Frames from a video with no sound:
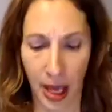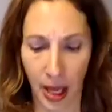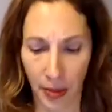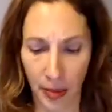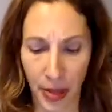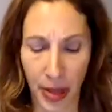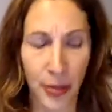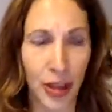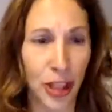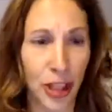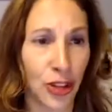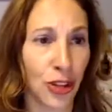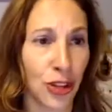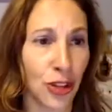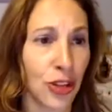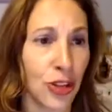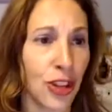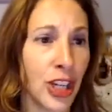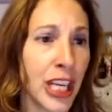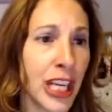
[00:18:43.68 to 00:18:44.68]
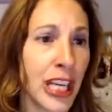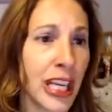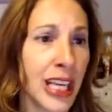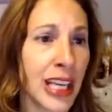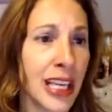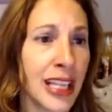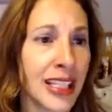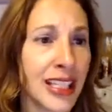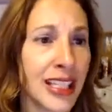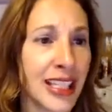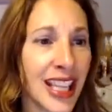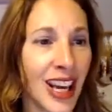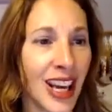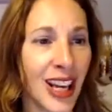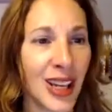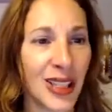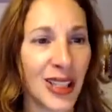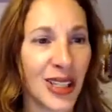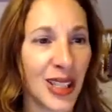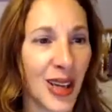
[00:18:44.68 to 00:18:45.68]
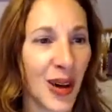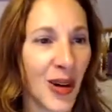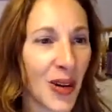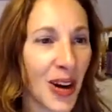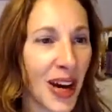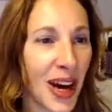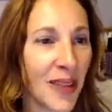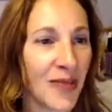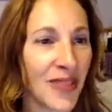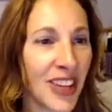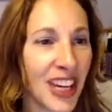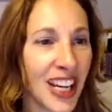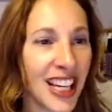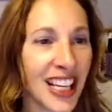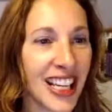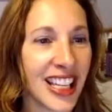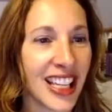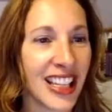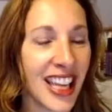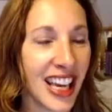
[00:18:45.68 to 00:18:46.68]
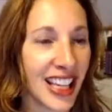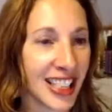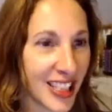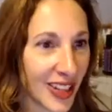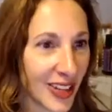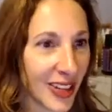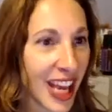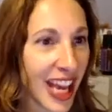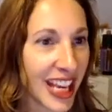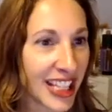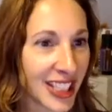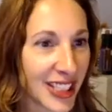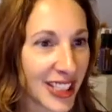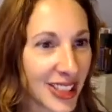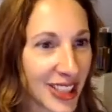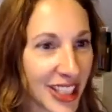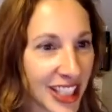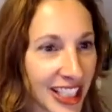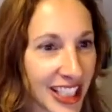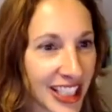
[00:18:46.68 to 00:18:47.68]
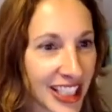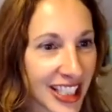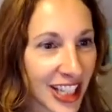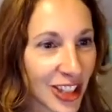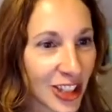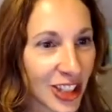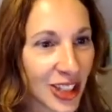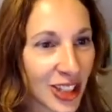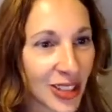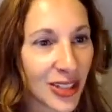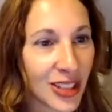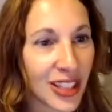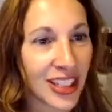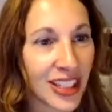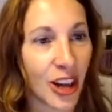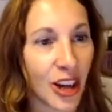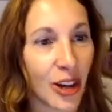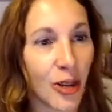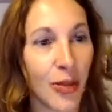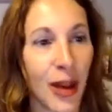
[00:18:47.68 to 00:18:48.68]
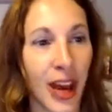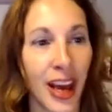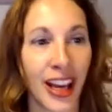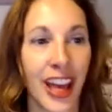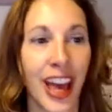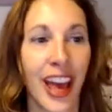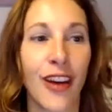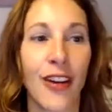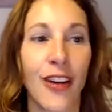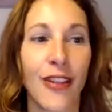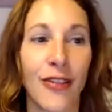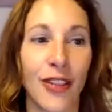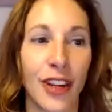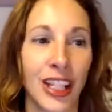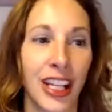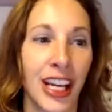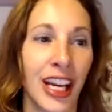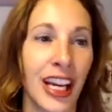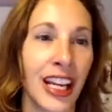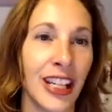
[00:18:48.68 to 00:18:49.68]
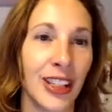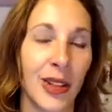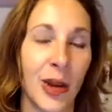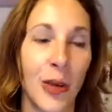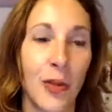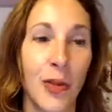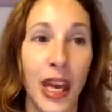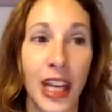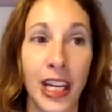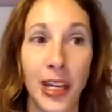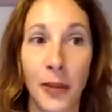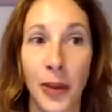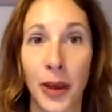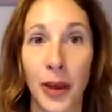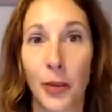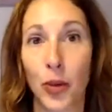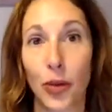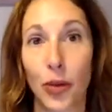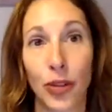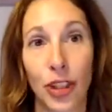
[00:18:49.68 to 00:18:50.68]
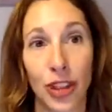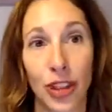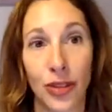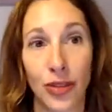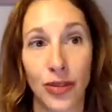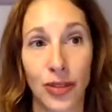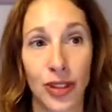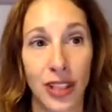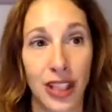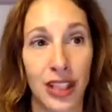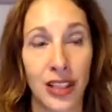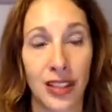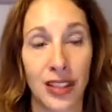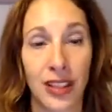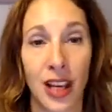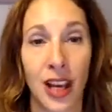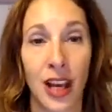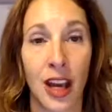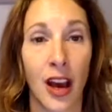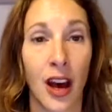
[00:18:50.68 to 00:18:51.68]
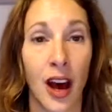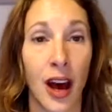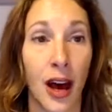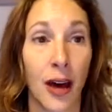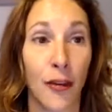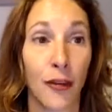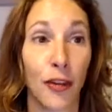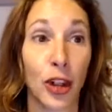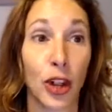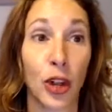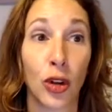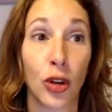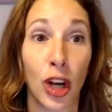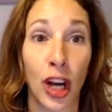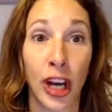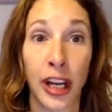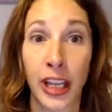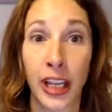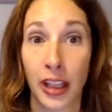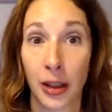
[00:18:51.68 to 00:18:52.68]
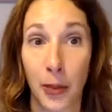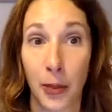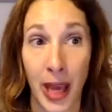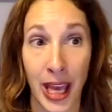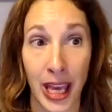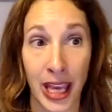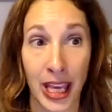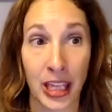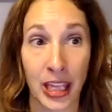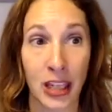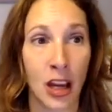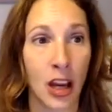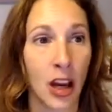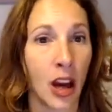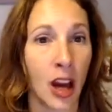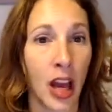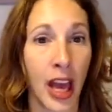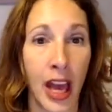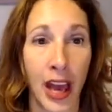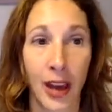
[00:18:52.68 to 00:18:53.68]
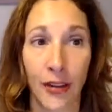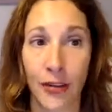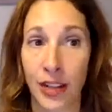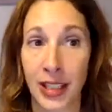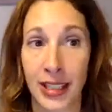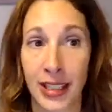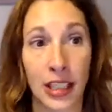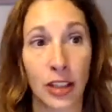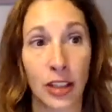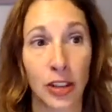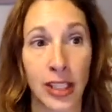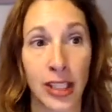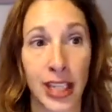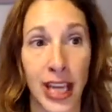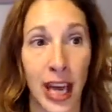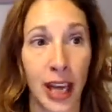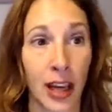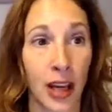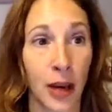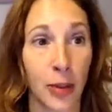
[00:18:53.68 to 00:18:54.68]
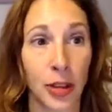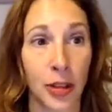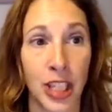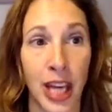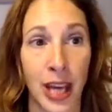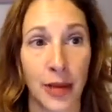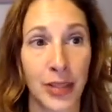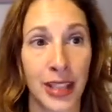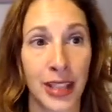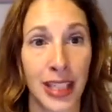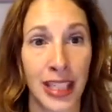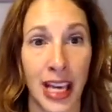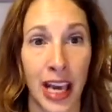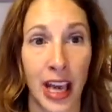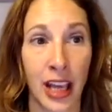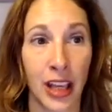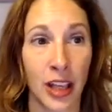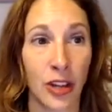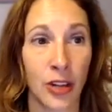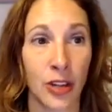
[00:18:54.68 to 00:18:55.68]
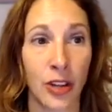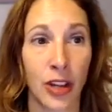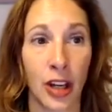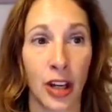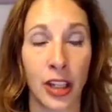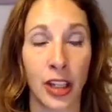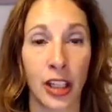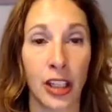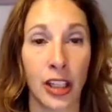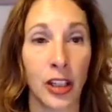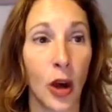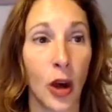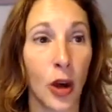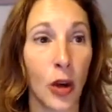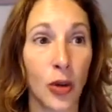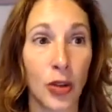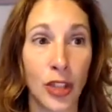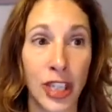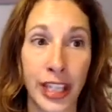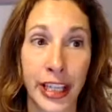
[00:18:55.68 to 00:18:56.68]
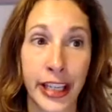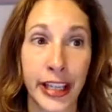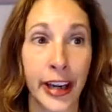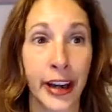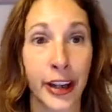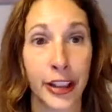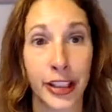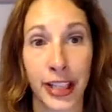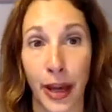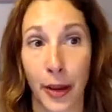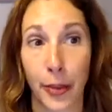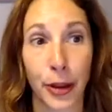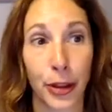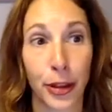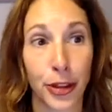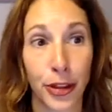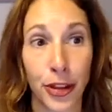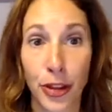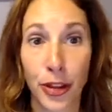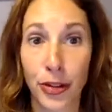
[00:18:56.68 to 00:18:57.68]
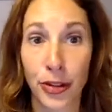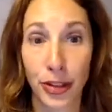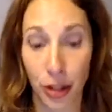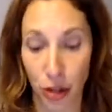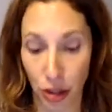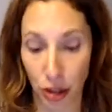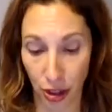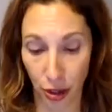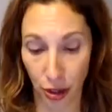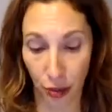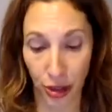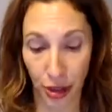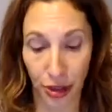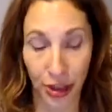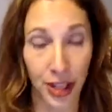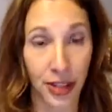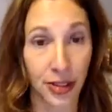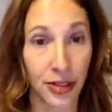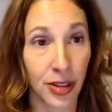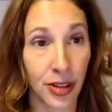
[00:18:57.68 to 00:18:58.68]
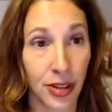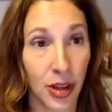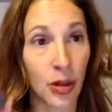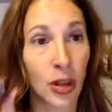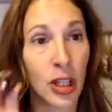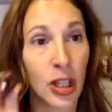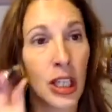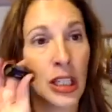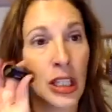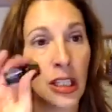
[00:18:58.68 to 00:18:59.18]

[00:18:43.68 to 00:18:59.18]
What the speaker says: maybe it's your knees. So that's okay. So Celia says she uses on her back every night. So many people will use this for chronic pain every single day, a couple times a day. You're not going to OD on topical usage here with this. So